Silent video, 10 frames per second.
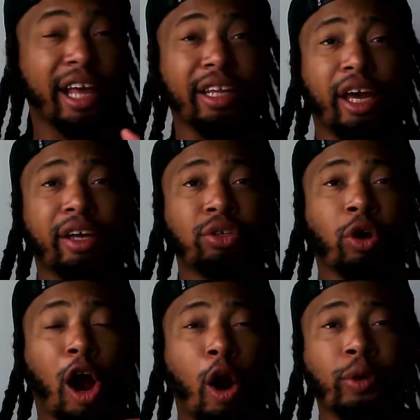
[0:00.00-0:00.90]
then you're
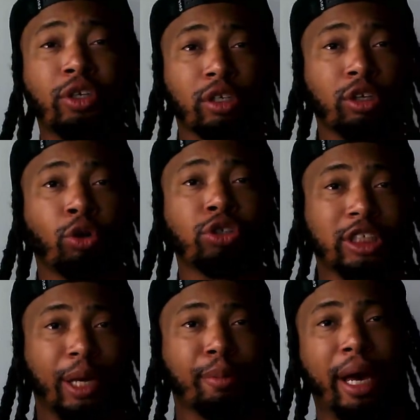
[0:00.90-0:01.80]
always going to lose the
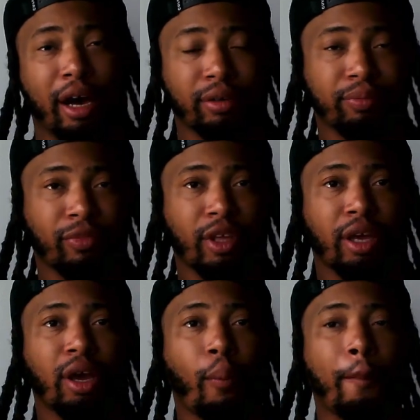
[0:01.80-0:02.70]
same amount.
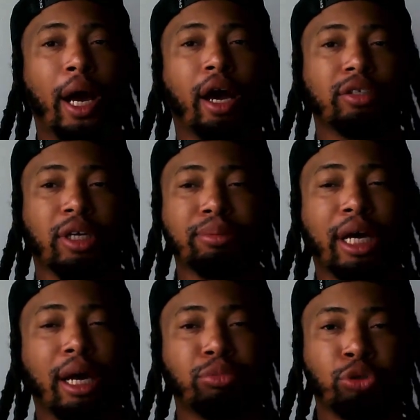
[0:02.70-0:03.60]
But
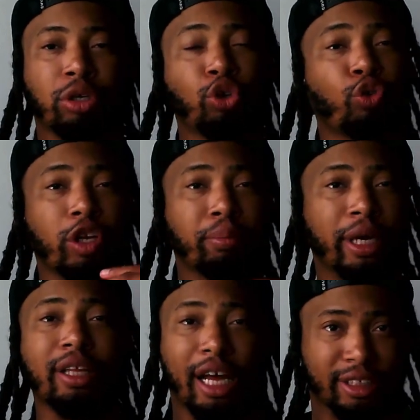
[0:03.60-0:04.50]
sometimes you can do really big
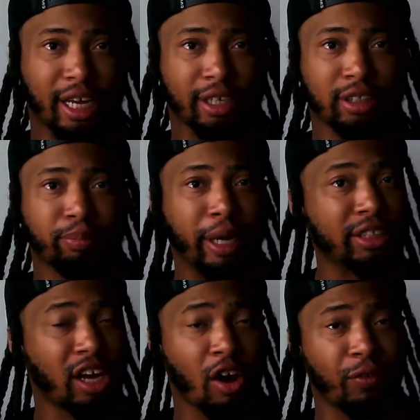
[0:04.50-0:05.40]
lot sizes
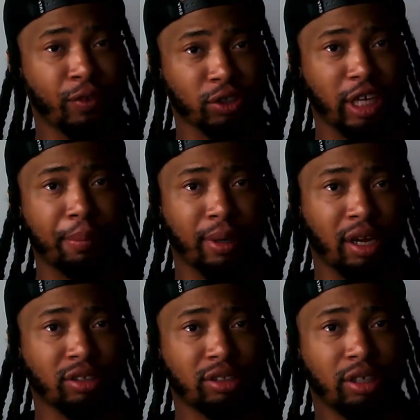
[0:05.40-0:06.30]
based off of your stop
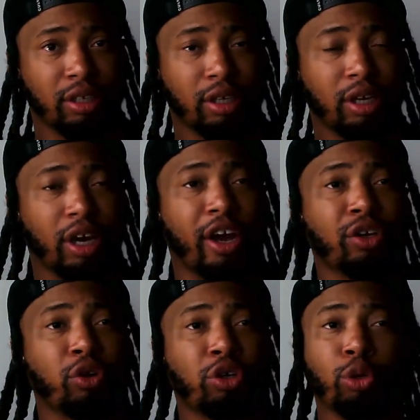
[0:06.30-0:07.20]
loss,
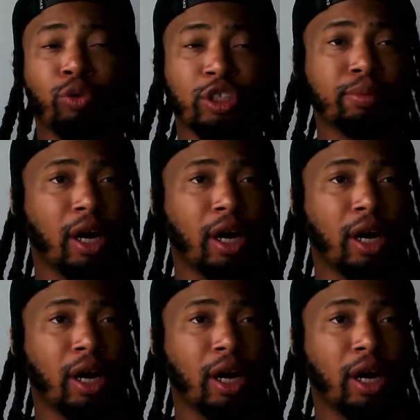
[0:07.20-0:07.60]
or you can do really small